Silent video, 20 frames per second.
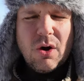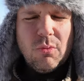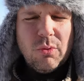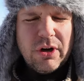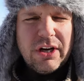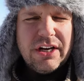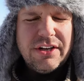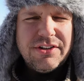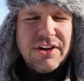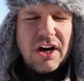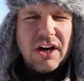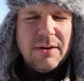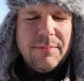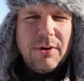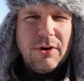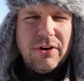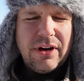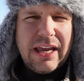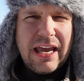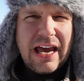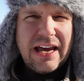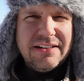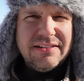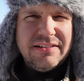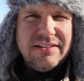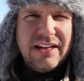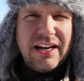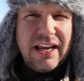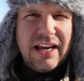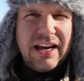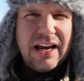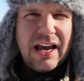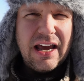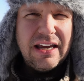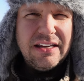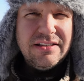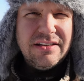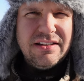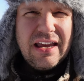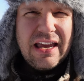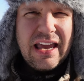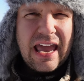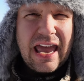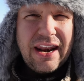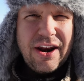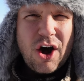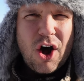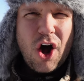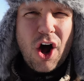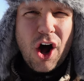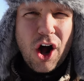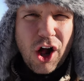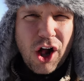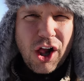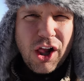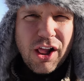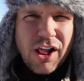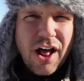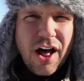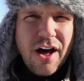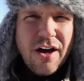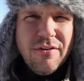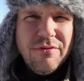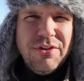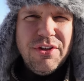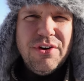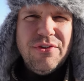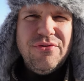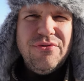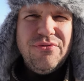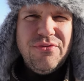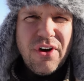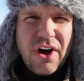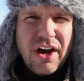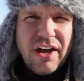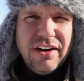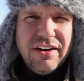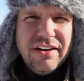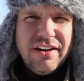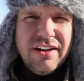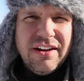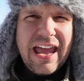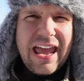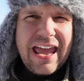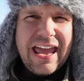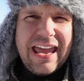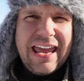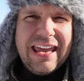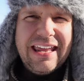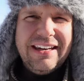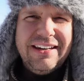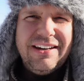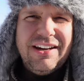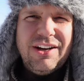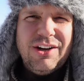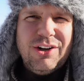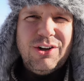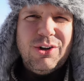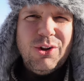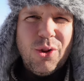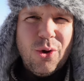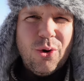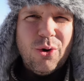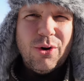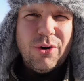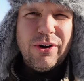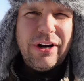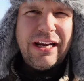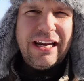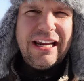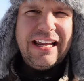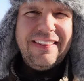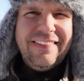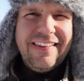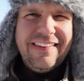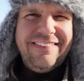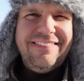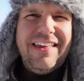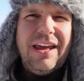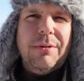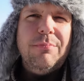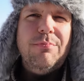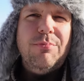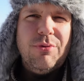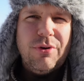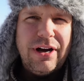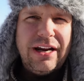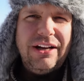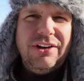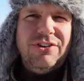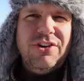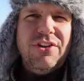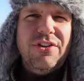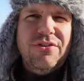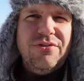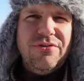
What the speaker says: We're going to talk about cats today, guys, and all of the fun and glory that they bring to the